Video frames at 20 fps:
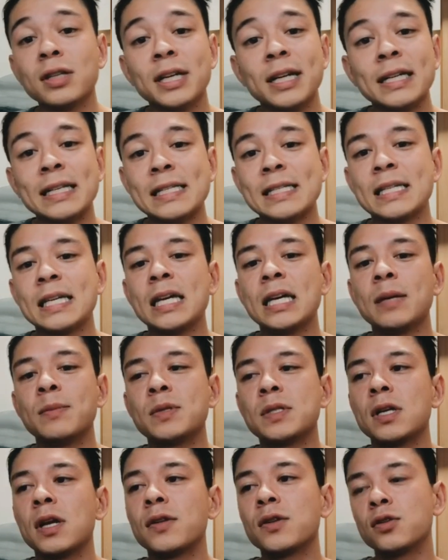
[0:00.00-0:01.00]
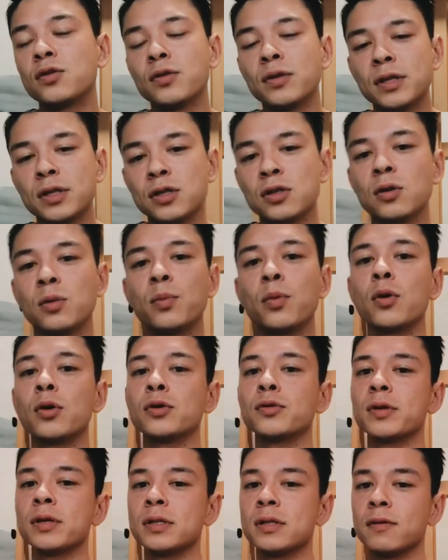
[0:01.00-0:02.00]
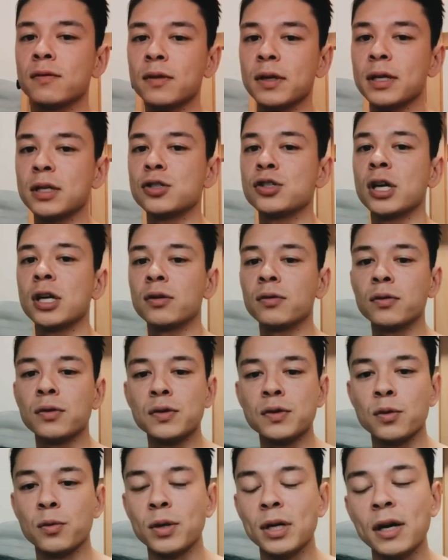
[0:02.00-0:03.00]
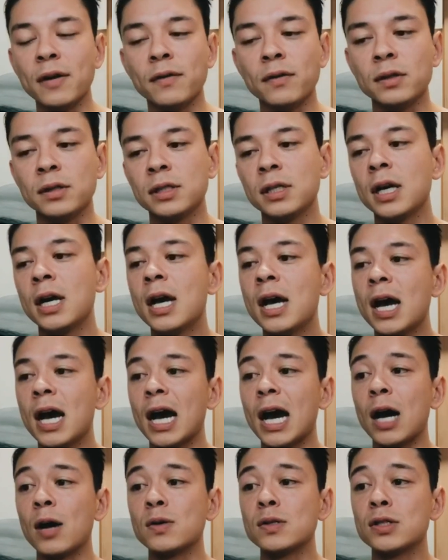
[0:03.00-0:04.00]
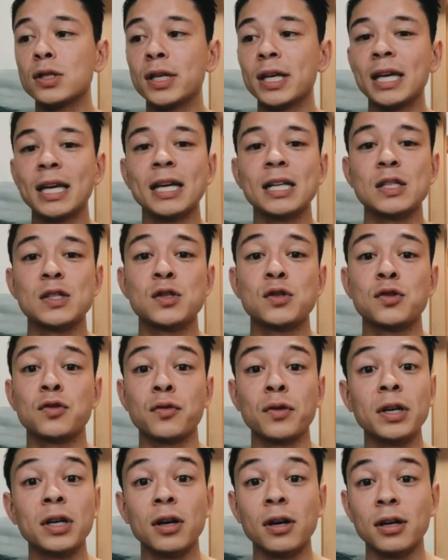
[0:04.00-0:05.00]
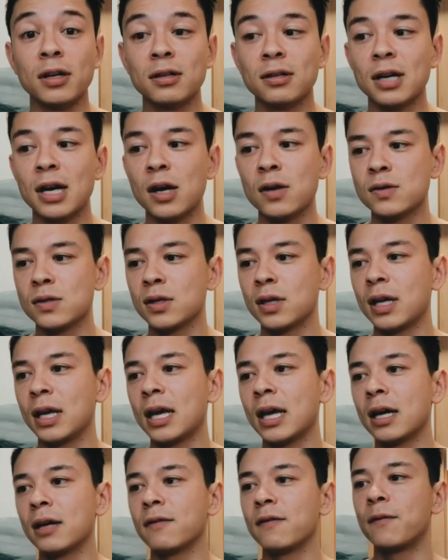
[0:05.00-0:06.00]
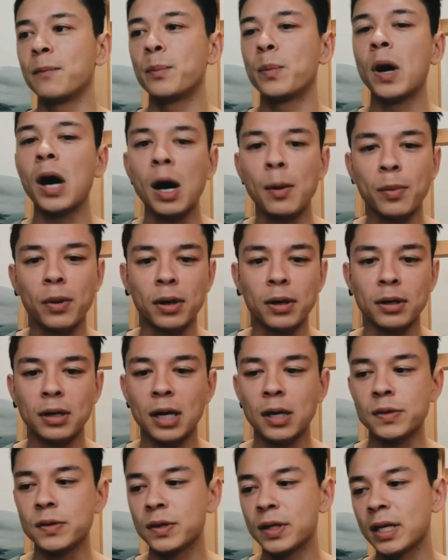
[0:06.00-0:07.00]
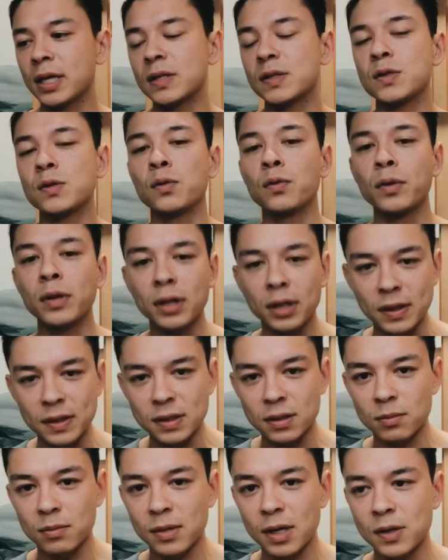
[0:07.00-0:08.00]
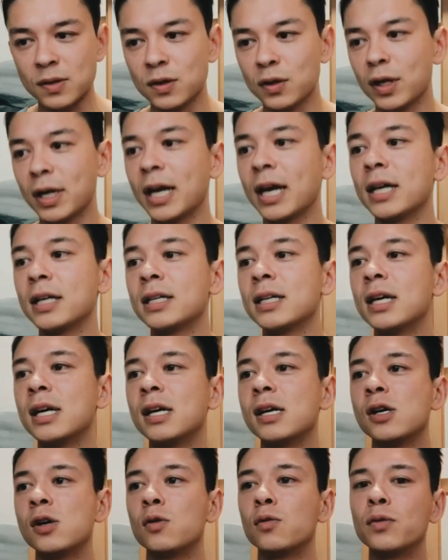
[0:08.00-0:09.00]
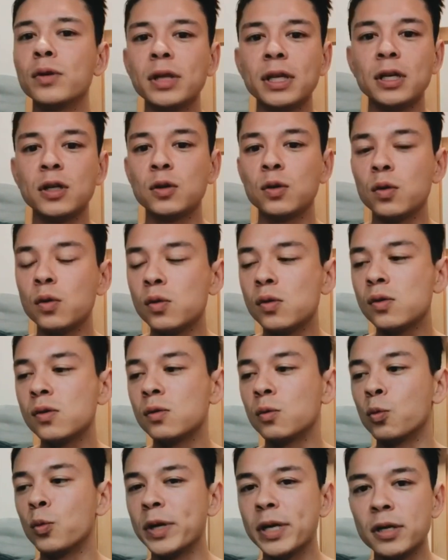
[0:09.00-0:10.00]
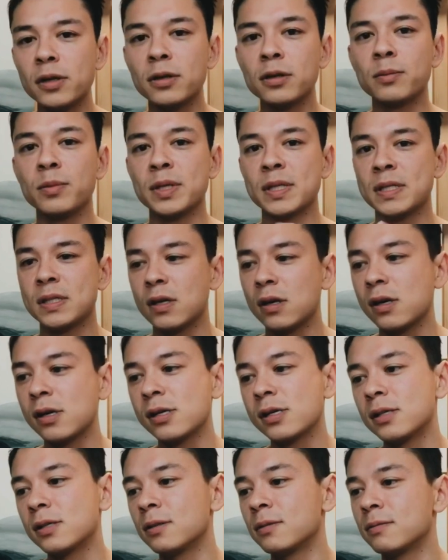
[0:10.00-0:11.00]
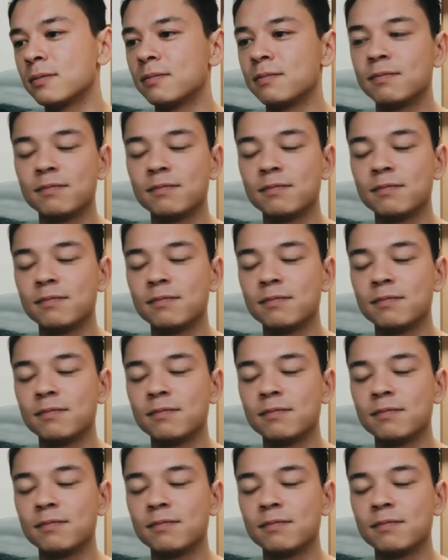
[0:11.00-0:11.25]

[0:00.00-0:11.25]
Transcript: landscapes, not the traditional portraits of like generals or whatever. I was looking at street art. I was looking at pop art. I was looking at surrealism. I was looking at really cool, weird, bizarre,